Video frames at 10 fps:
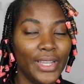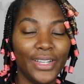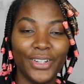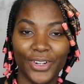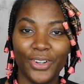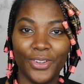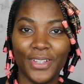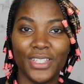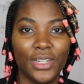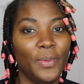and curl
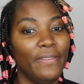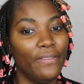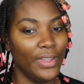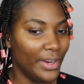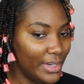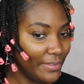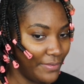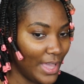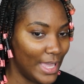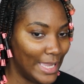is going to be very
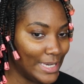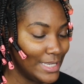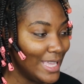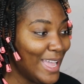defined.